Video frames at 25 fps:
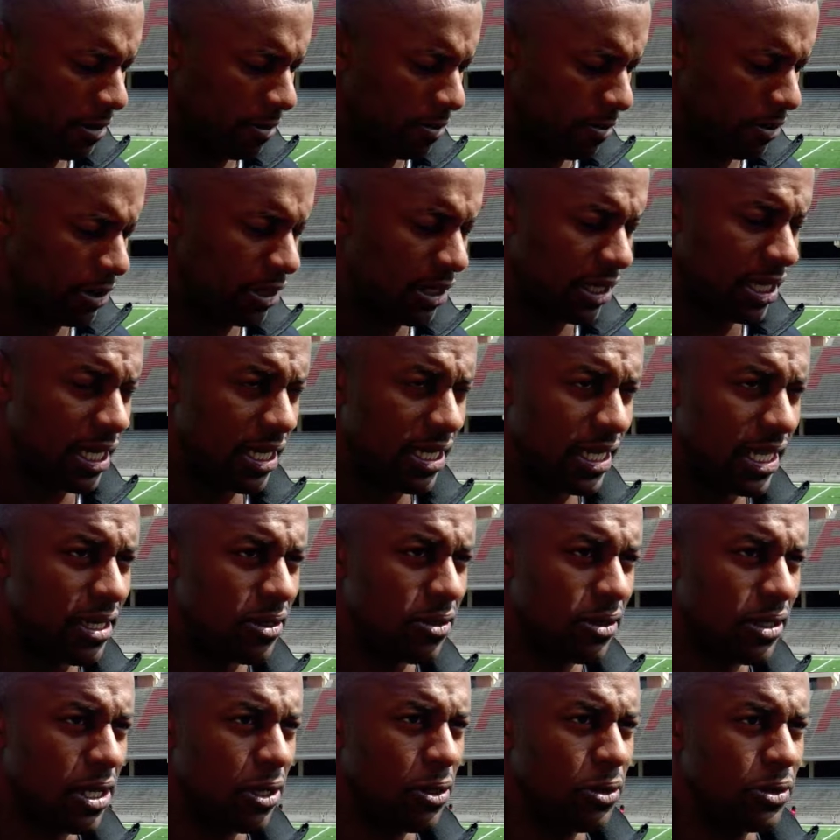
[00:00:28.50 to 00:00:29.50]
Put a lot of that
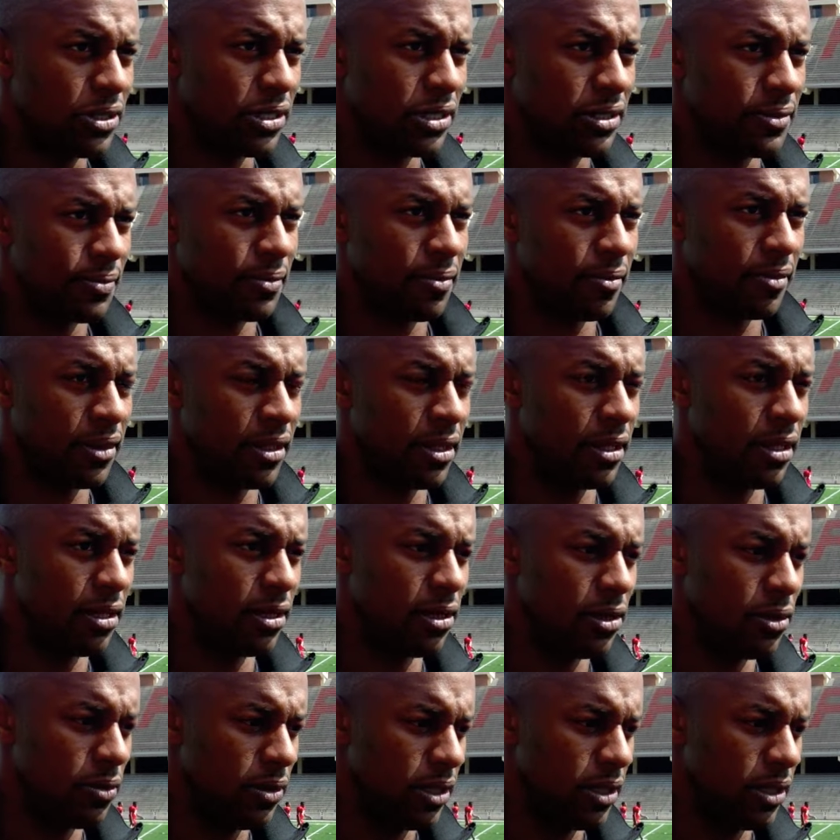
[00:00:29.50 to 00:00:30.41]
on coaching. You know,